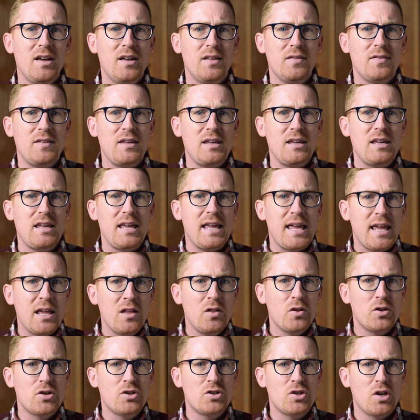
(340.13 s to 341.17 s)
The
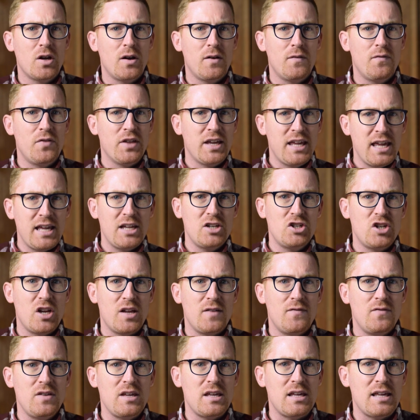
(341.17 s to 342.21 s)
English of the
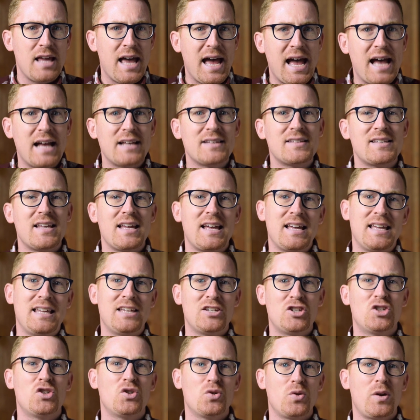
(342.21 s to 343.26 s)
KJV has a
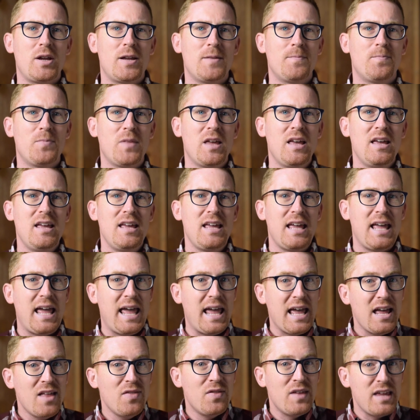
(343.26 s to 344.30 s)
history.
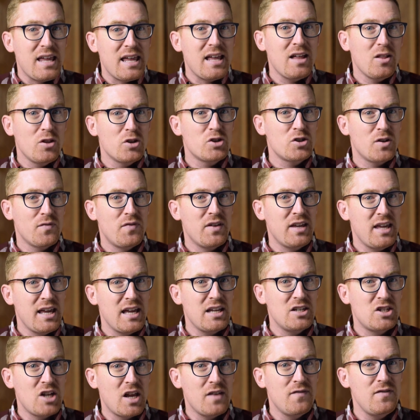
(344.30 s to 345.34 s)
And the English of the
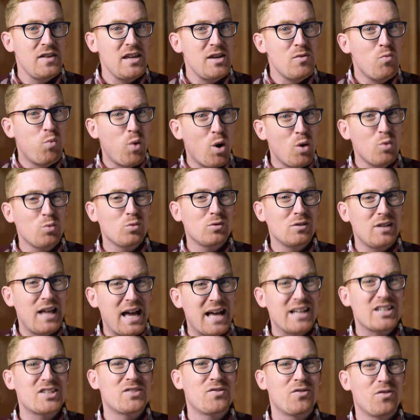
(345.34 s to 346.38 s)
KJV won't
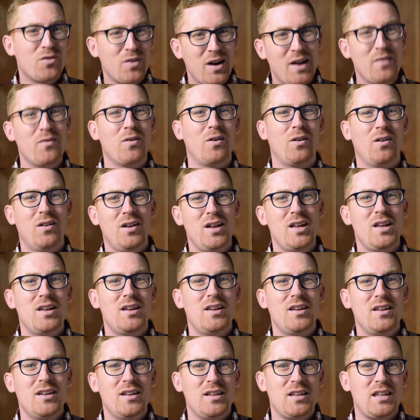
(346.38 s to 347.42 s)
last forever.
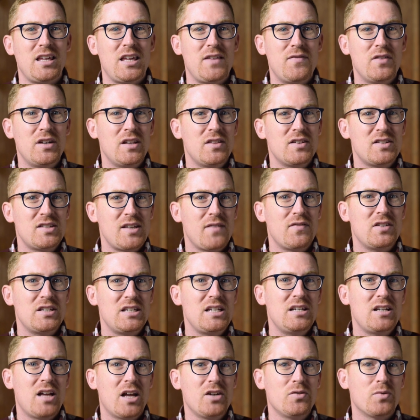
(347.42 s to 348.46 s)
Even in the
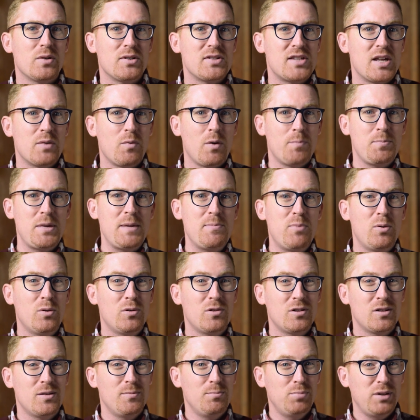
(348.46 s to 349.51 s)
1700s, there were people
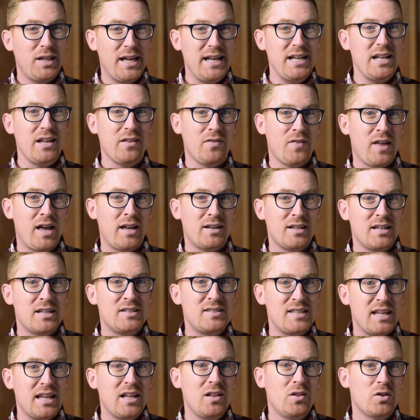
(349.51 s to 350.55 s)
complaining that
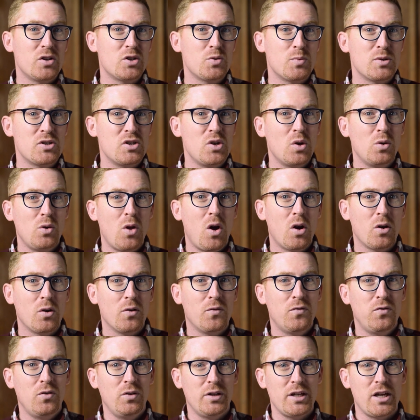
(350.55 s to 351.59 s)
its English was no longer
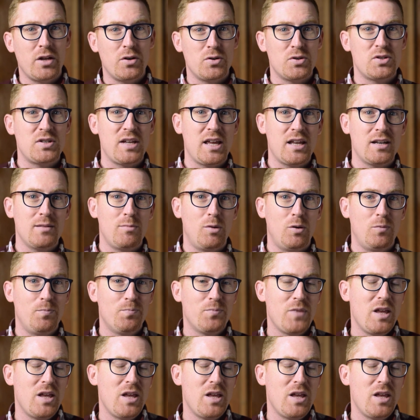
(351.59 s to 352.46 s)
fully understandable.